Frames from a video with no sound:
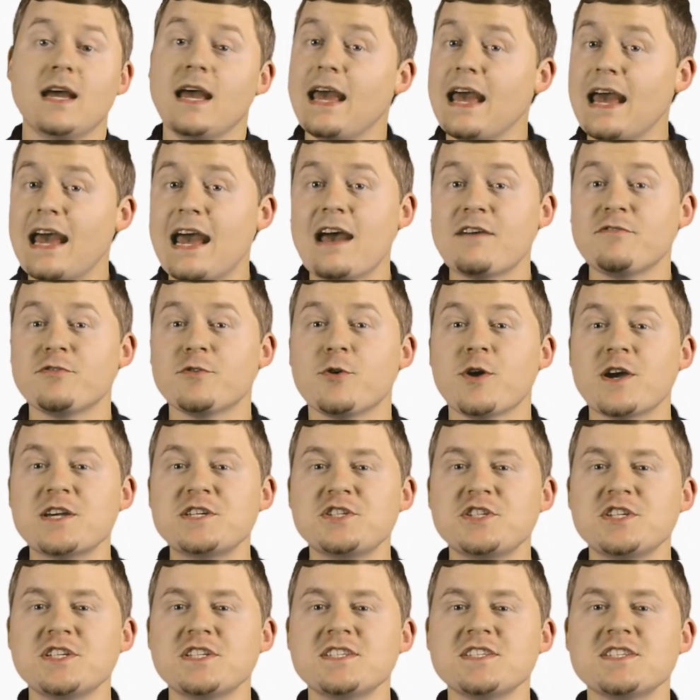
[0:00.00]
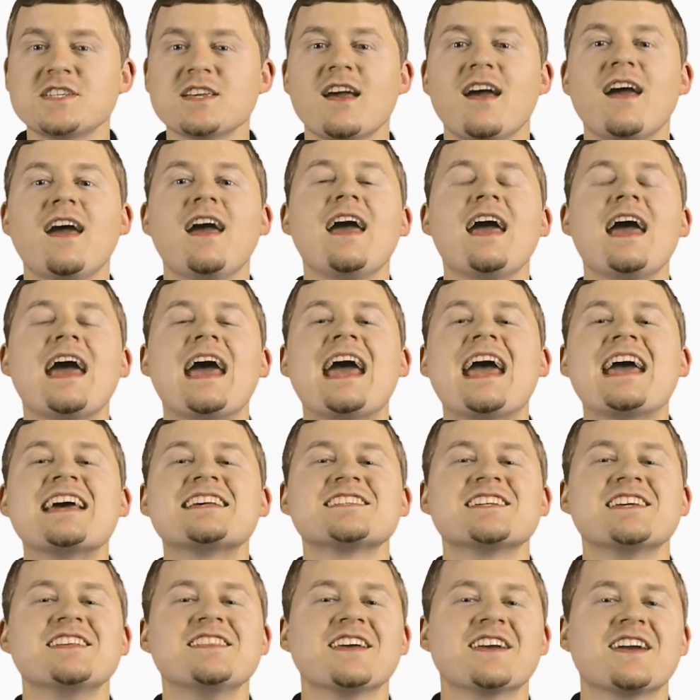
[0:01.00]
Have questions?
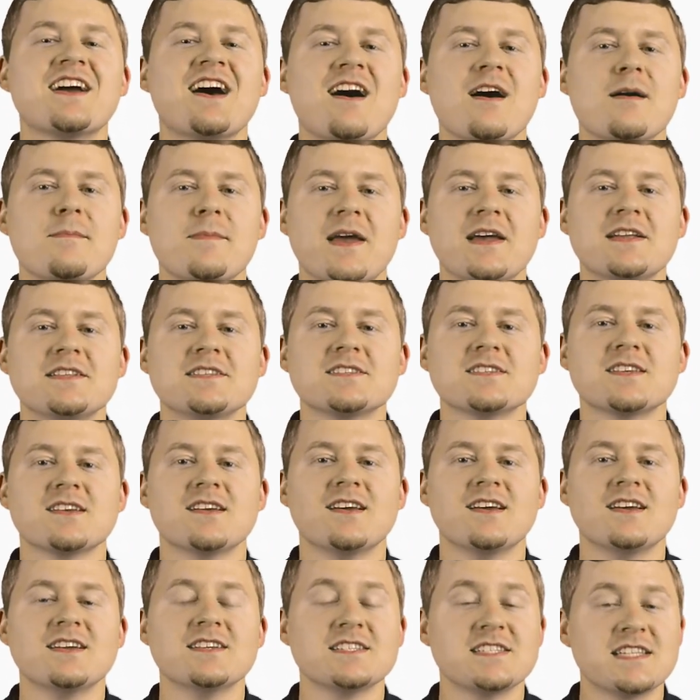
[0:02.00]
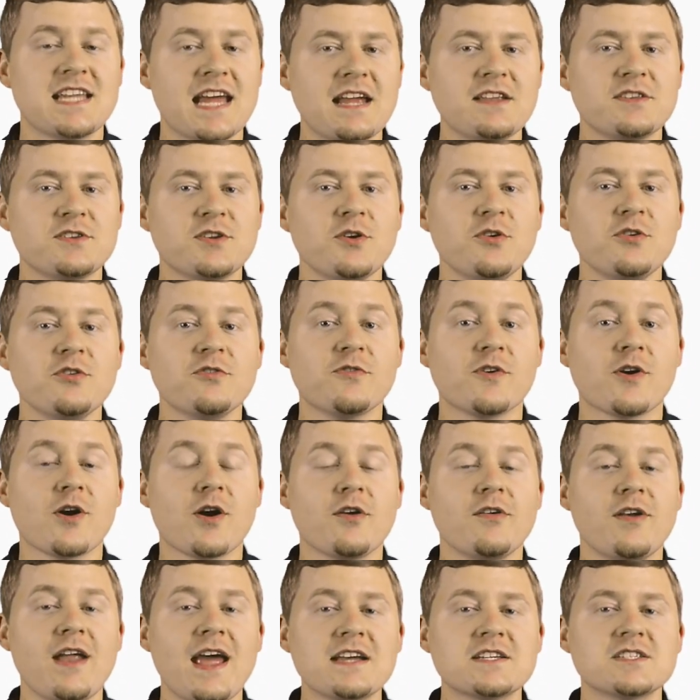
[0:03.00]
Ask in the comments. Stay tuned for
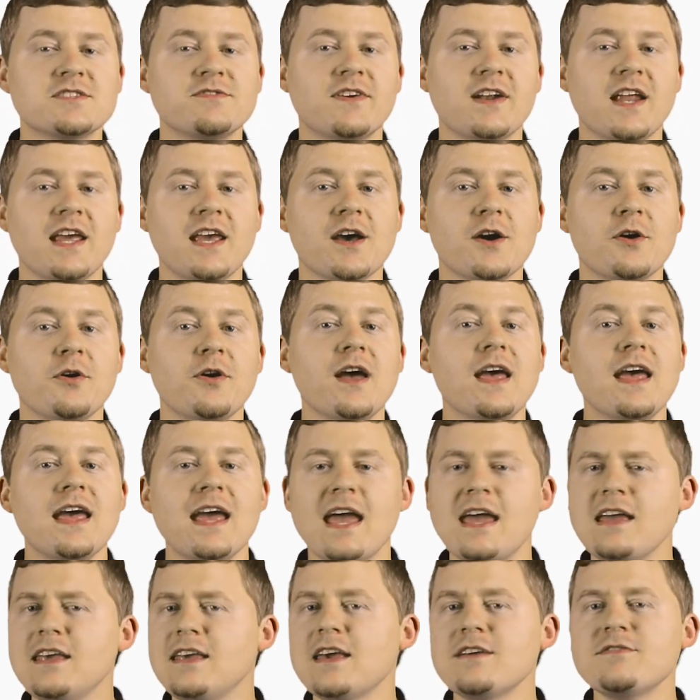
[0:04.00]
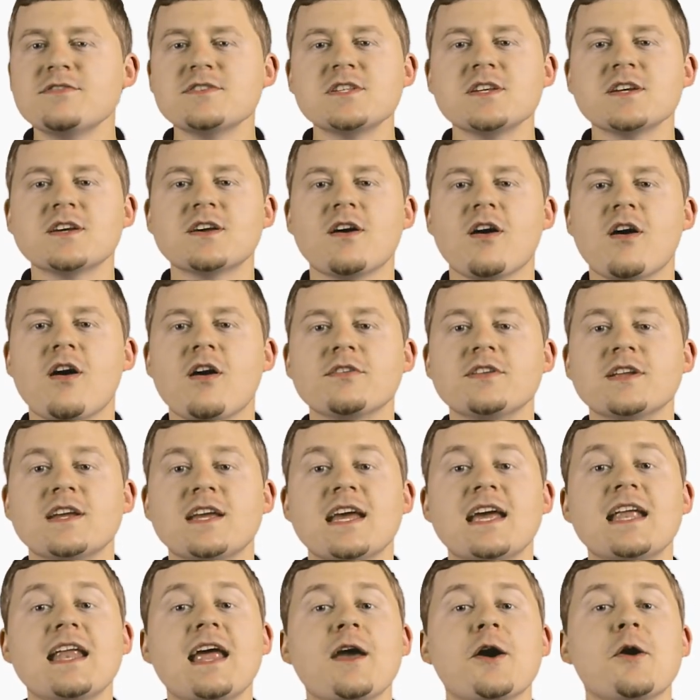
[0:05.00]
our next video and give us a call to
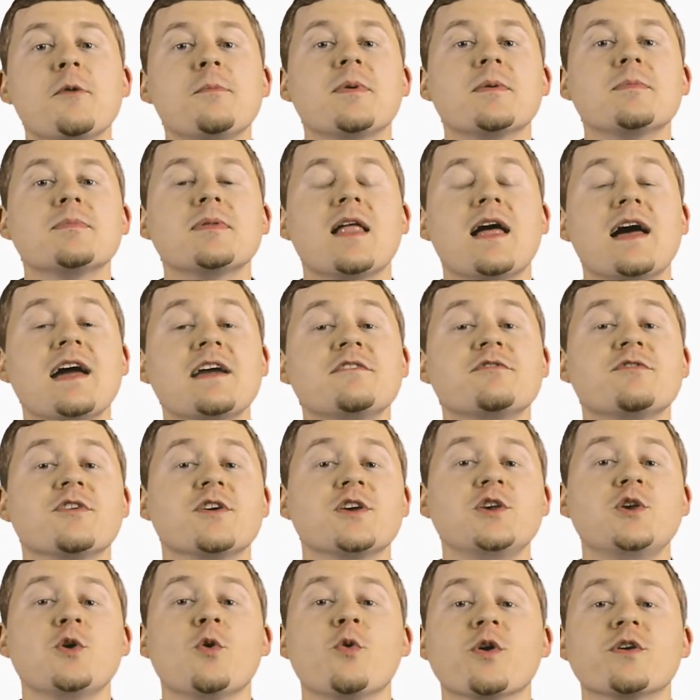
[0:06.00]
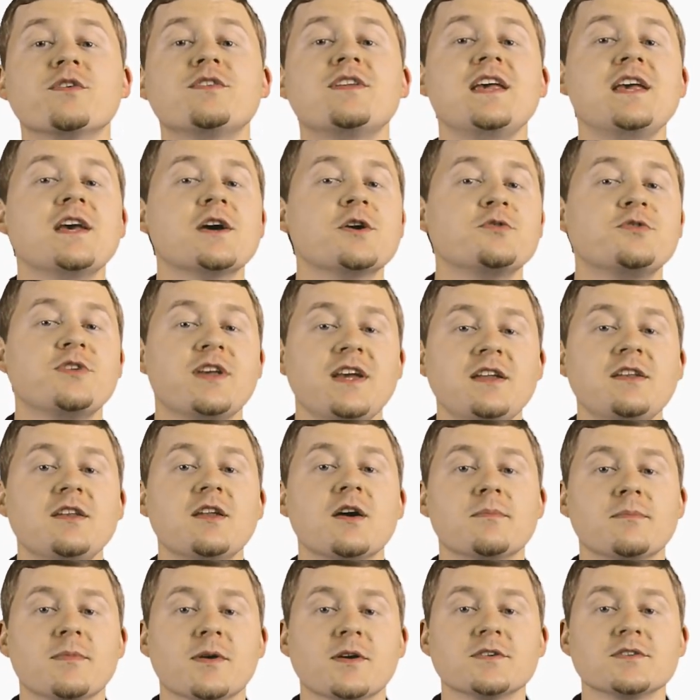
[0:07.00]
get help applying for your DOT
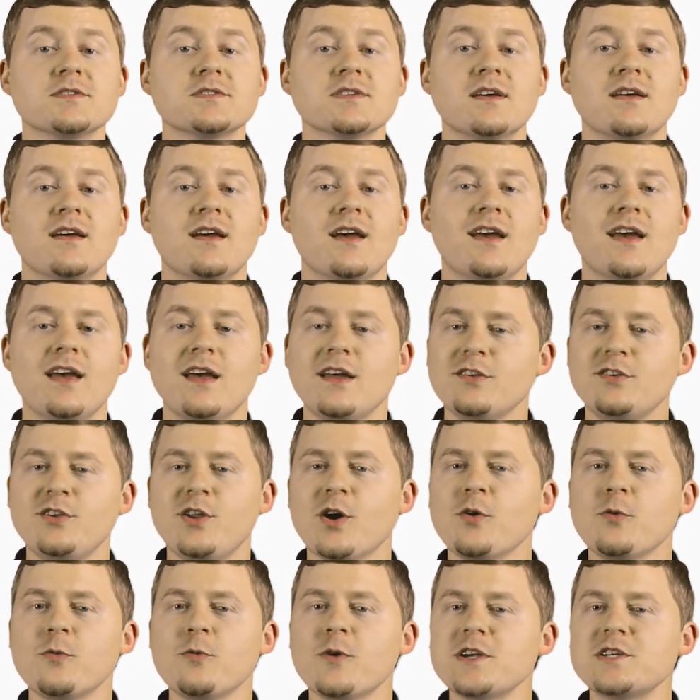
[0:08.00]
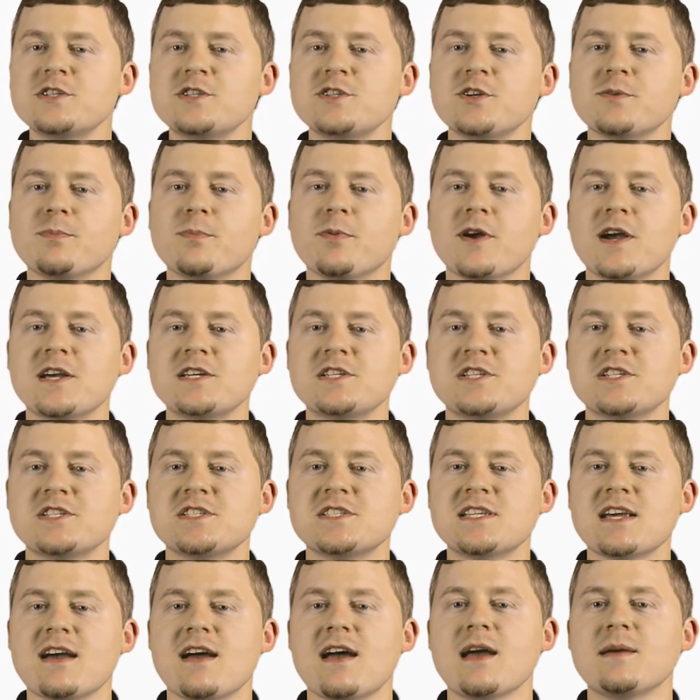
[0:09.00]
numbers. Don't waste your precious
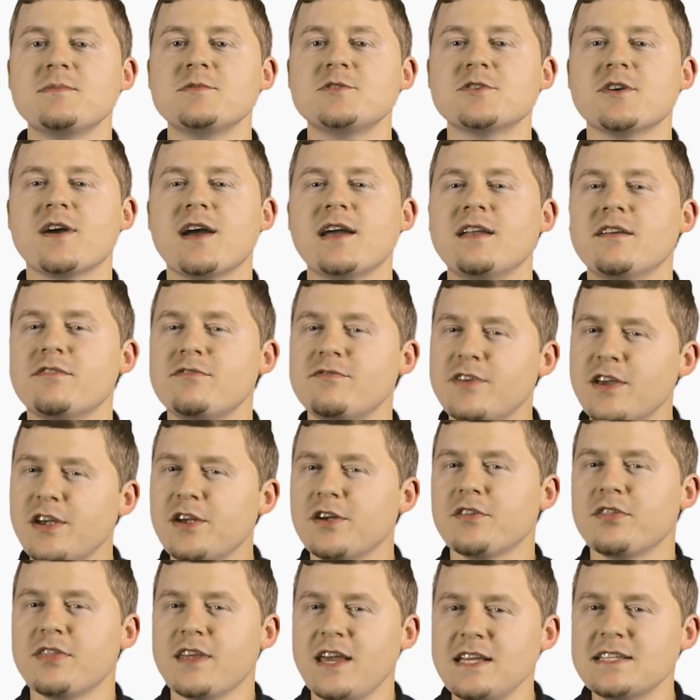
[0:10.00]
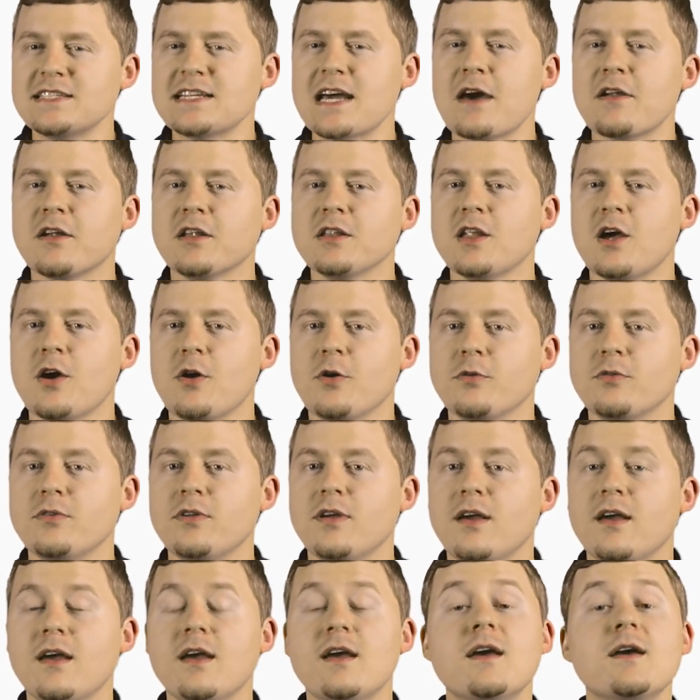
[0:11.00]
time trying to figure things out alone.
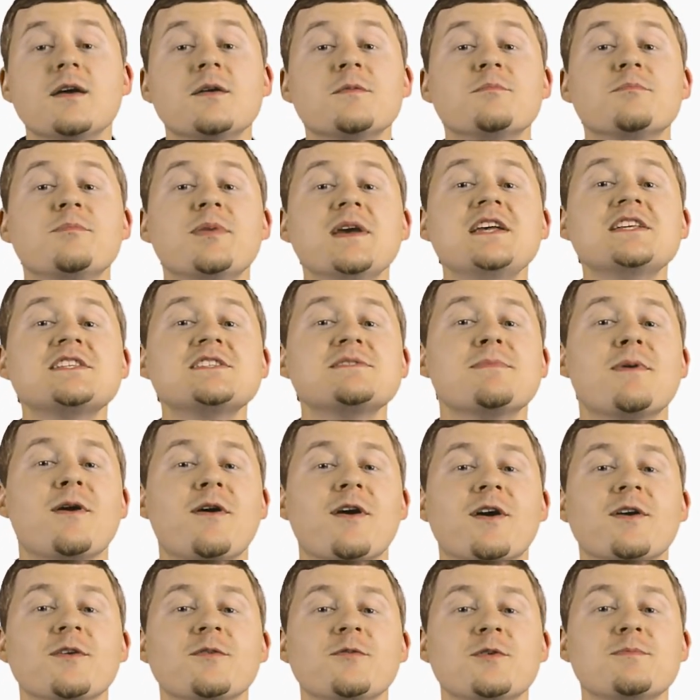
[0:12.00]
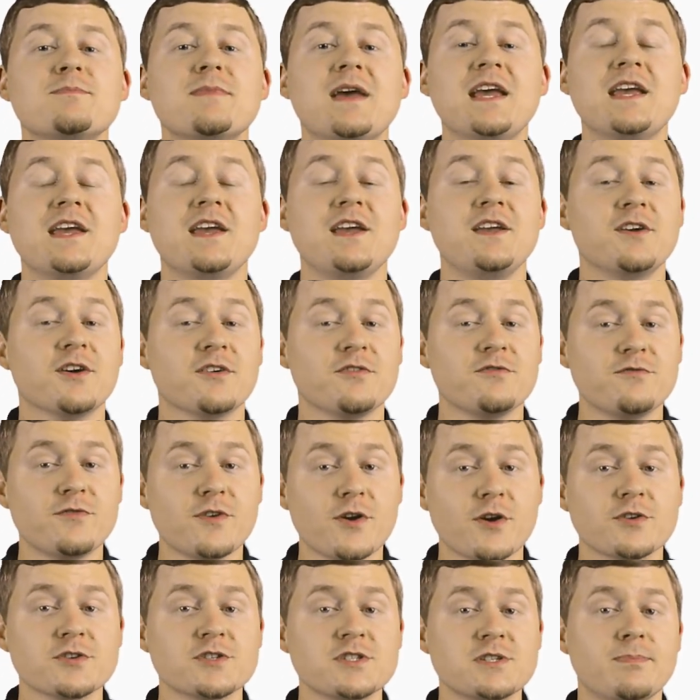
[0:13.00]
Be smart when making your
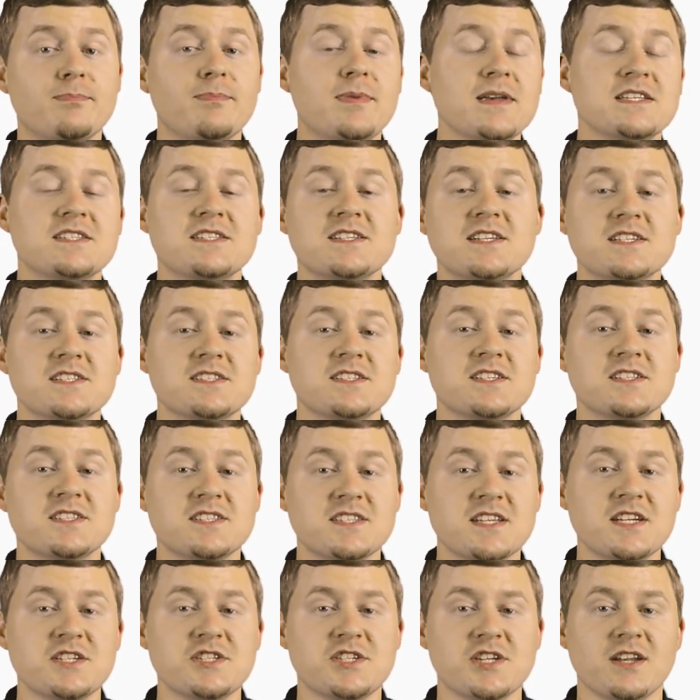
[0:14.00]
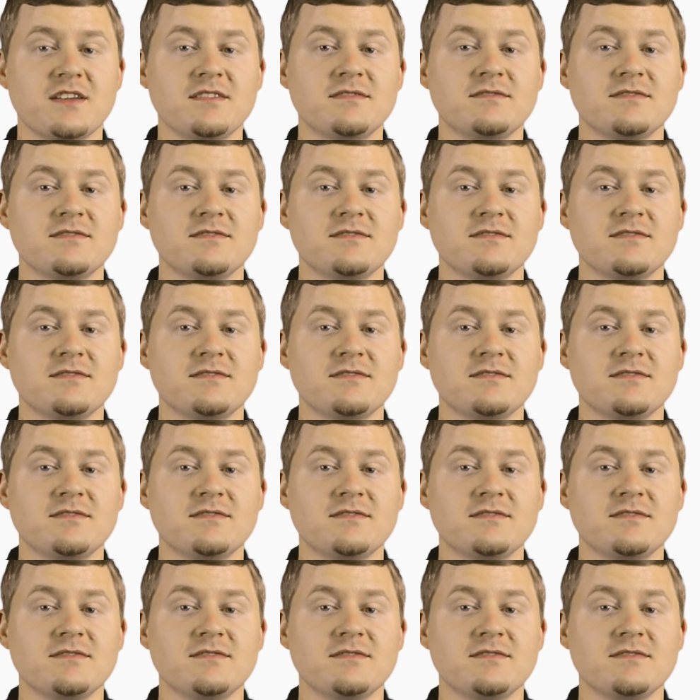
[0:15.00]
first business decision.